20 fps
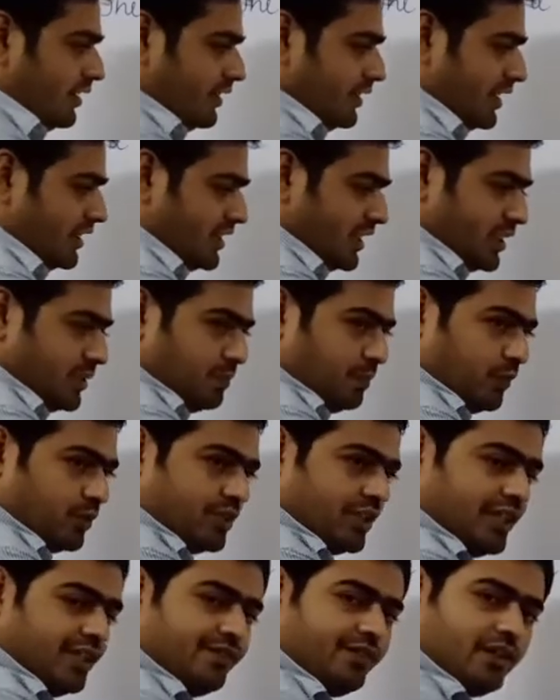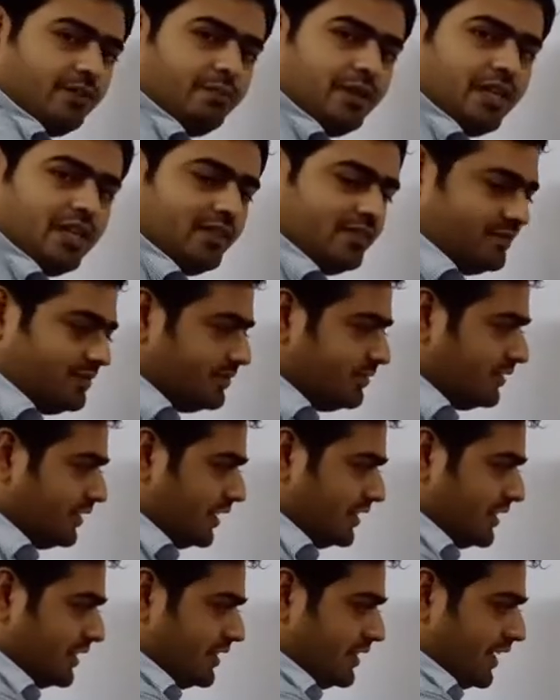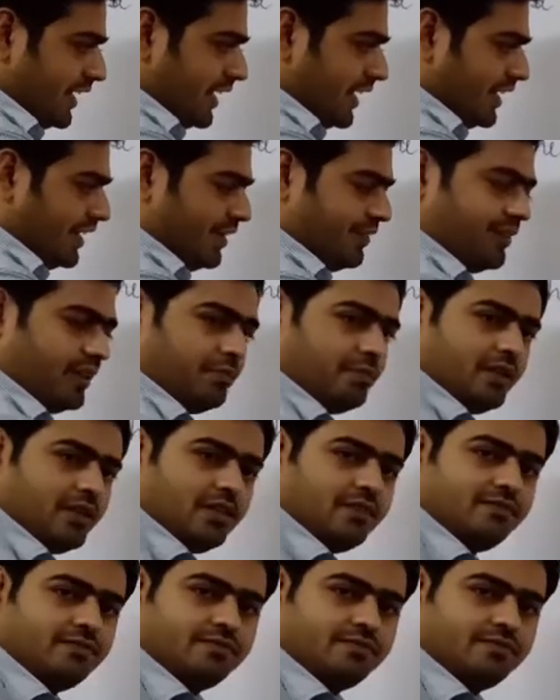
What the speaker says: This is positive terminal, this is negative terminal.